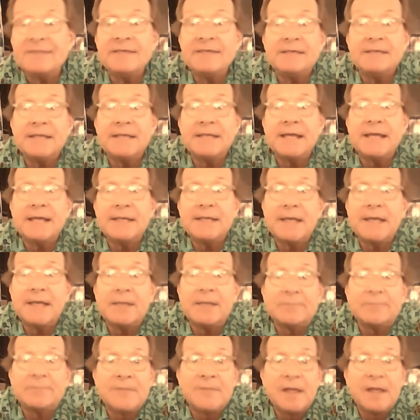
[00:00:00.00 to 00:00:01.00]
in that
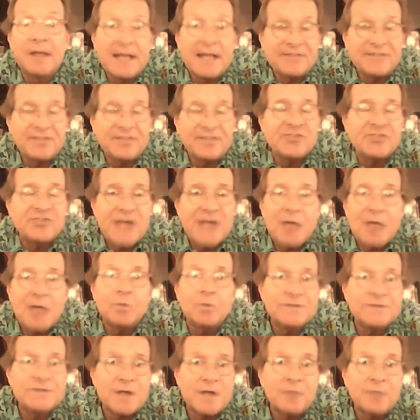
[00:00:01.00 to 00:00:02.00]
game. That's the
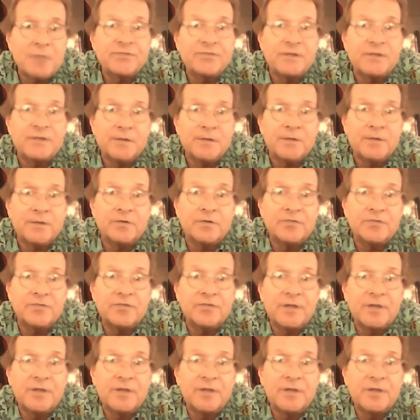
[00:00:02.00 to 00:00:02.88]
John Witowski years